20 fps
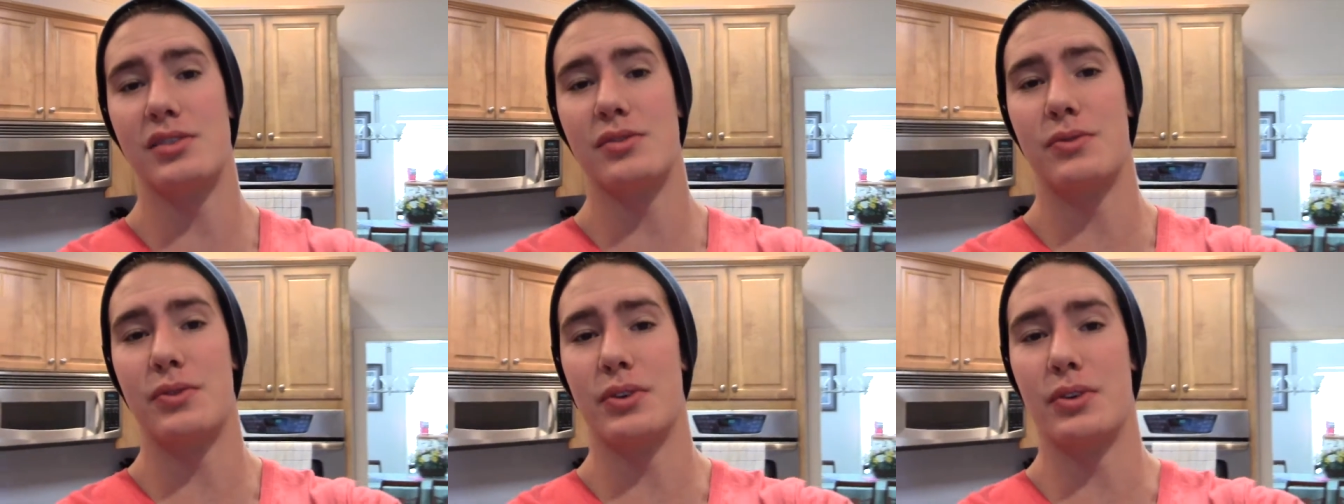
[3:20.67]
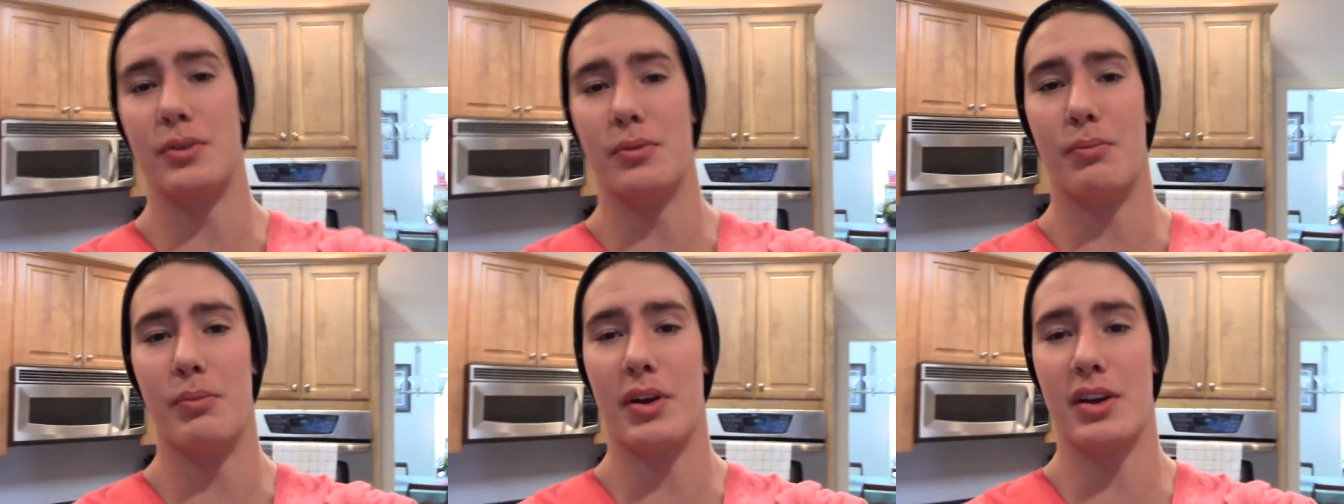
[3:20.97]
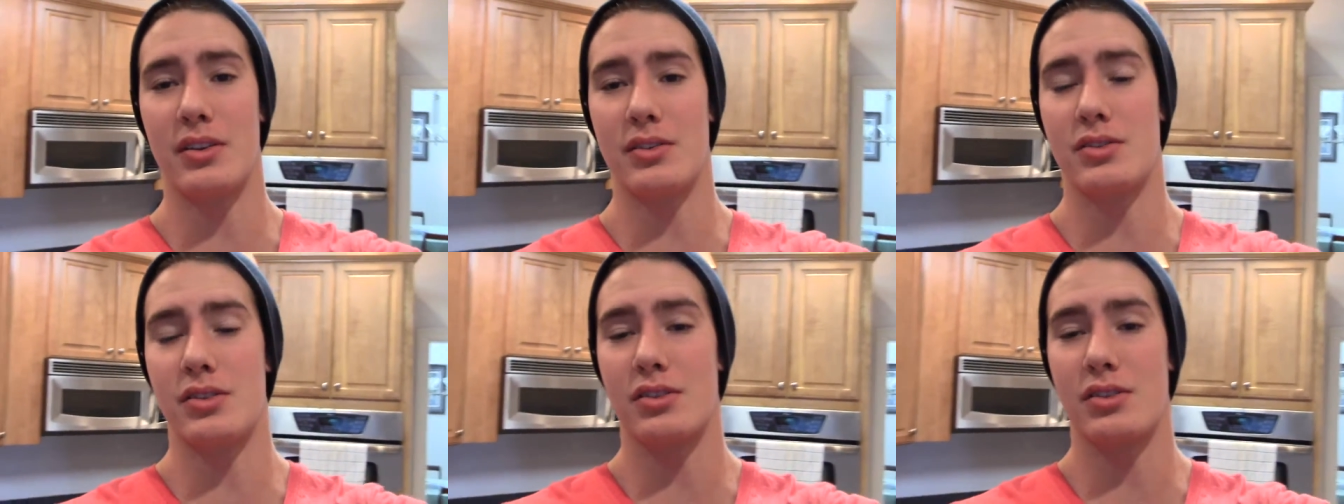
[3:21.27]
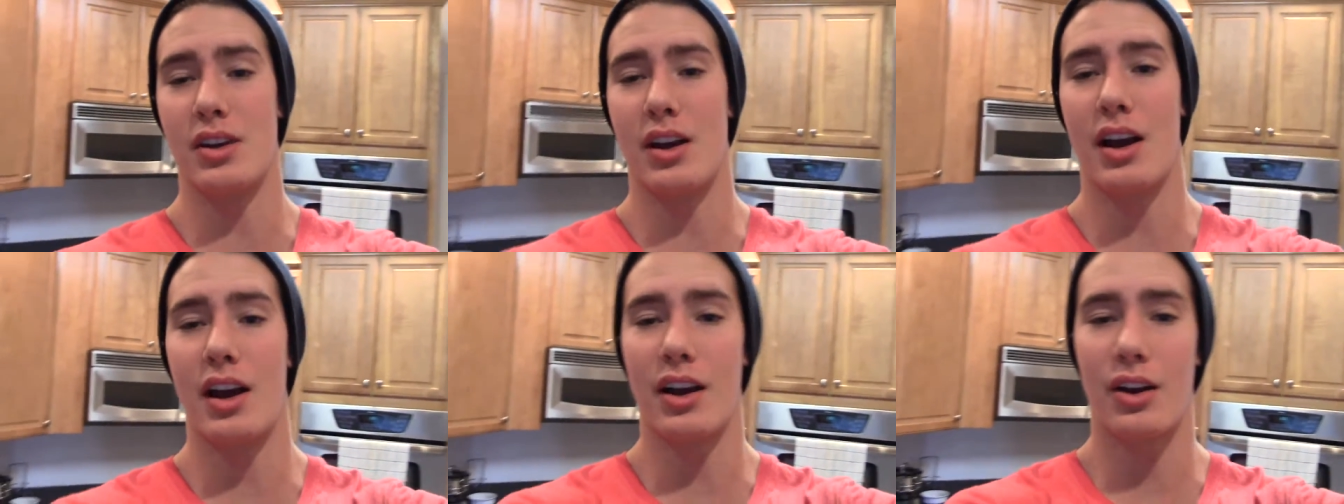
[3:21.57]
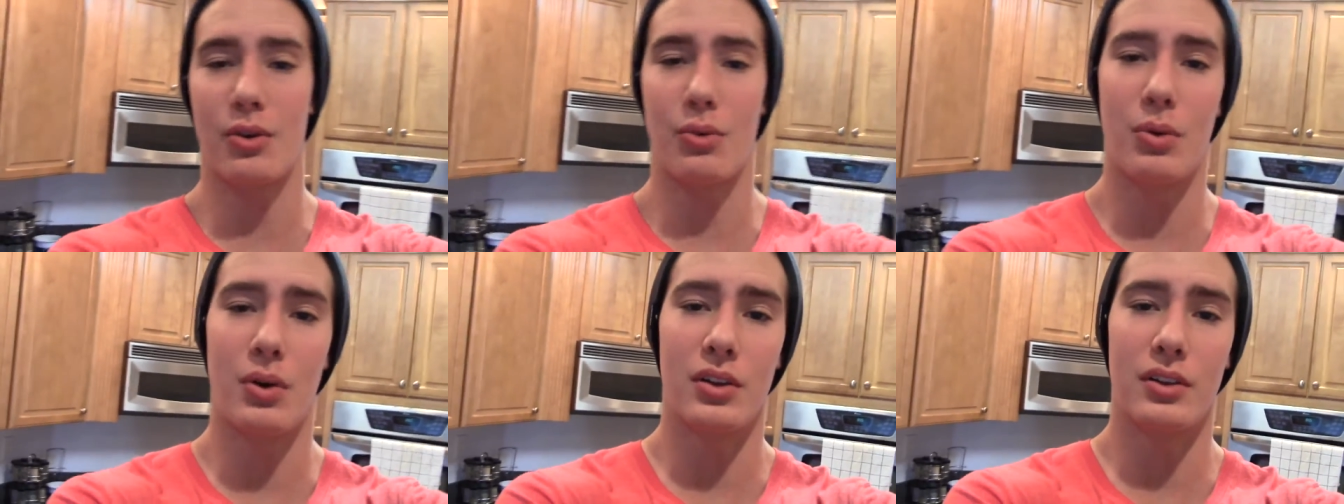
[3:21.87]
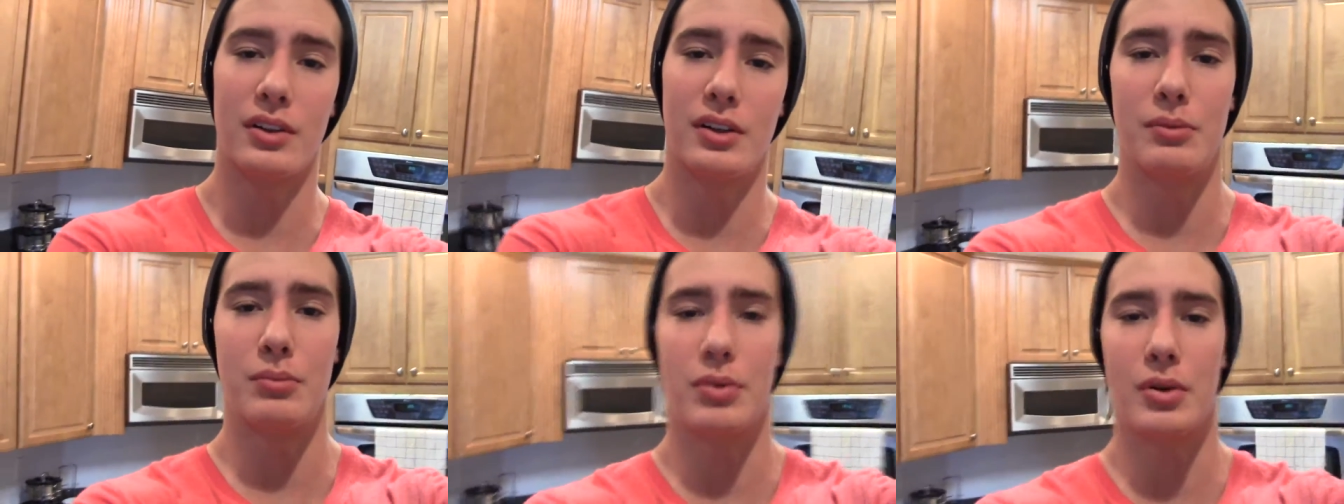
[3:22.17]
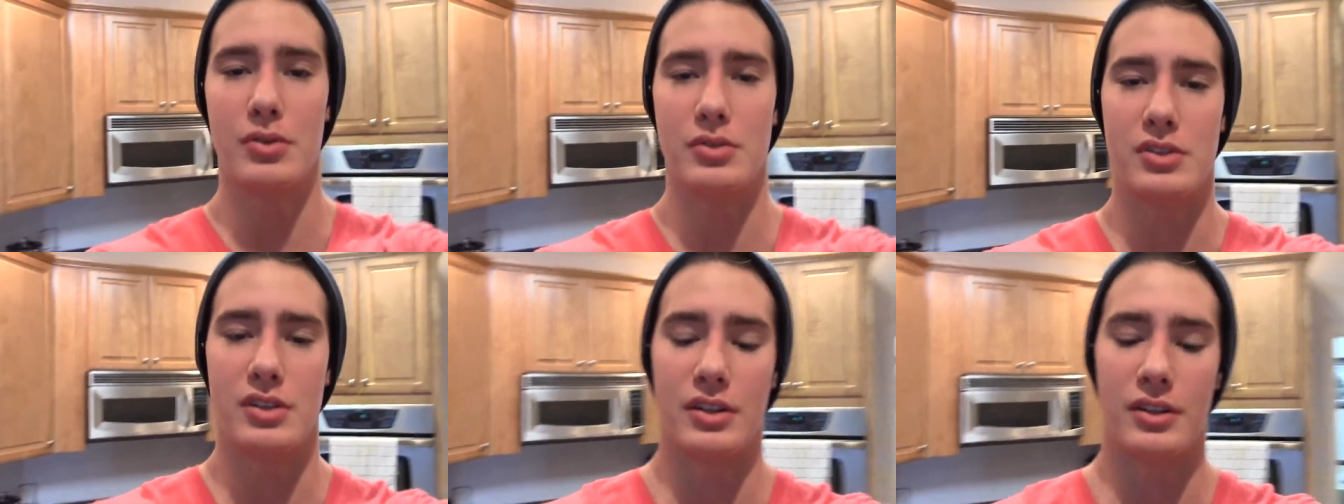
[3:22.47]
for making such a high quality
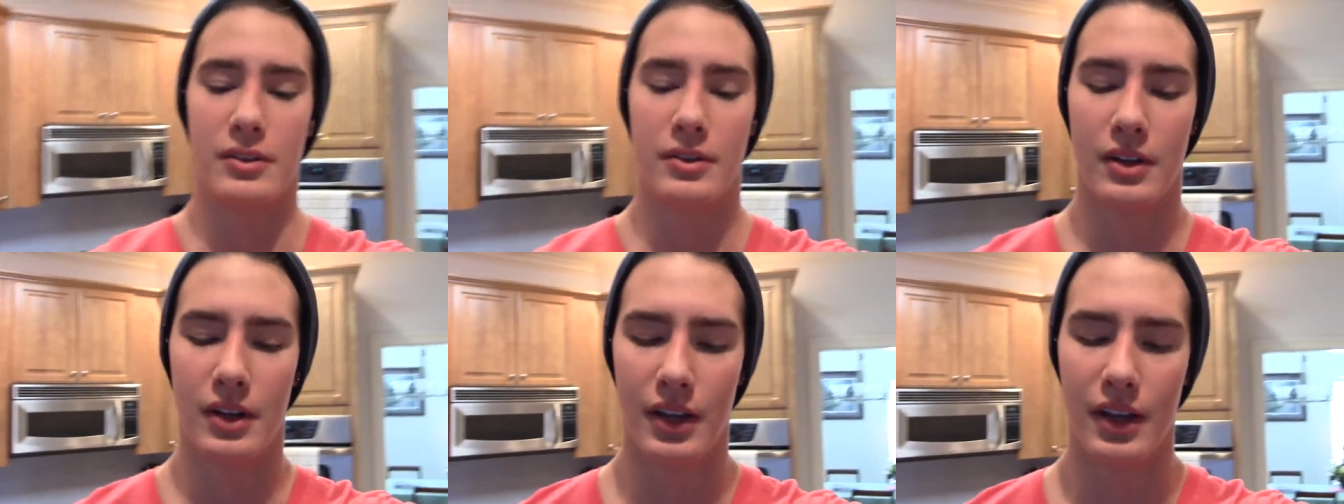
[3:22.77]
protein.